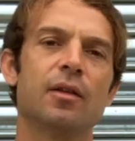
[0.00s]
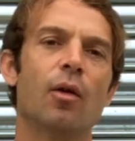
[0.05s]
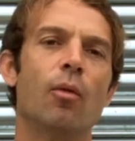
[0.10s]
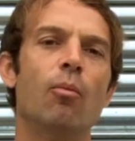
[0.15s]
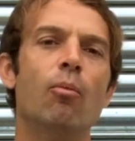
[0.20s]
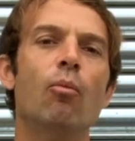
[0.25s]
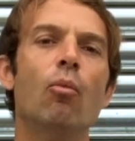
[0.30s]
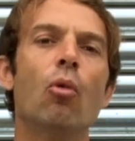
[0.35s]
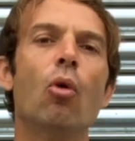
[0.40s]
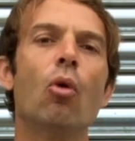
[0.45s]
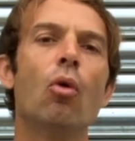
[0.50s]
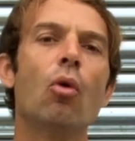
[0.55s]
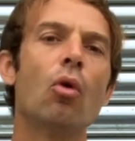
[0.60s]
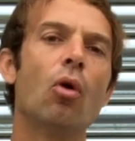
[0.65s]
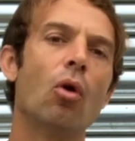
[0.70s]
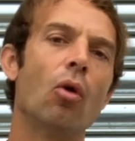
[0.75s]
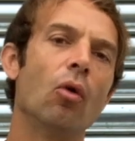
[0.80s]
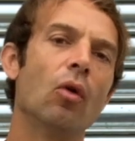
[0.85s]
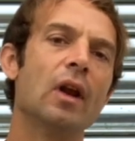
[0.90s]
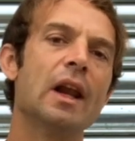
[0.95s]
more
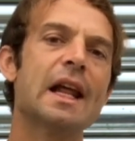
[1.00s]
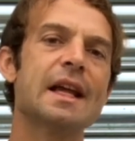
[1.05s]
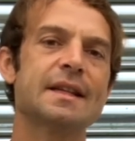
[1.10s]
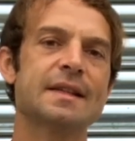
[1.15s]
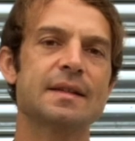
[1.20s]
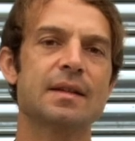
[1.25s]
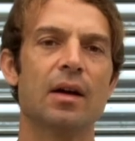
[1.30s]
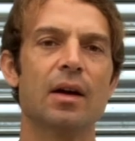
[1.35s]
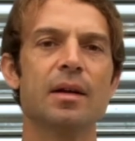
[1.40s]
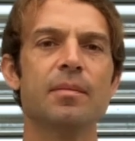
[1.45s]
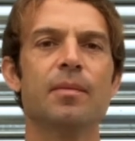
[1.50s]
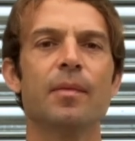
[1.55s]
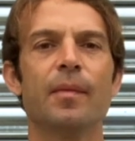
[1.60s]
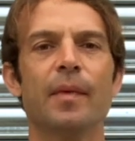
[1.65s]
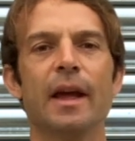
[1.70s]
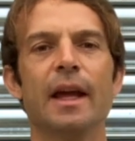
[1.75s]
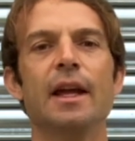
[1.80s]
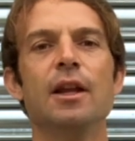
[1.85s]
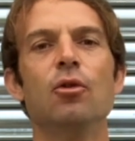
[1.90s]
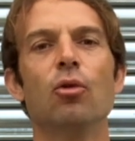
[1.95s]
or less time
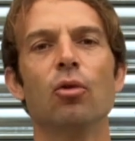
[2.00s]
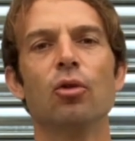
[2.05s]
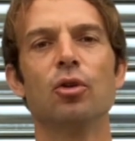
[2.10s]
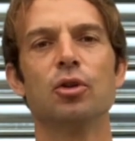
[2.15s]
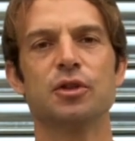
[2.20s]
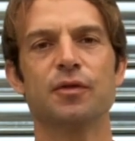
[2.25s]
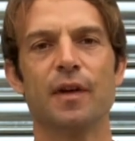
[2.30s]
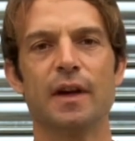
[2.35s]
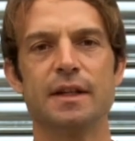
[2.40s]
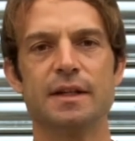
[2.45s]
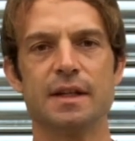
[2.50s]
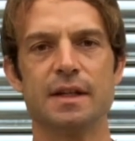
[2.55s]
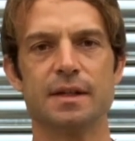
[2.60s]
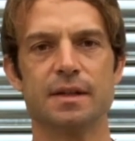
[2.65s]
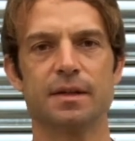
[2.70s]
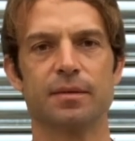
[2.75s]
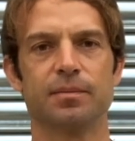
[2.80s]
in all those phases.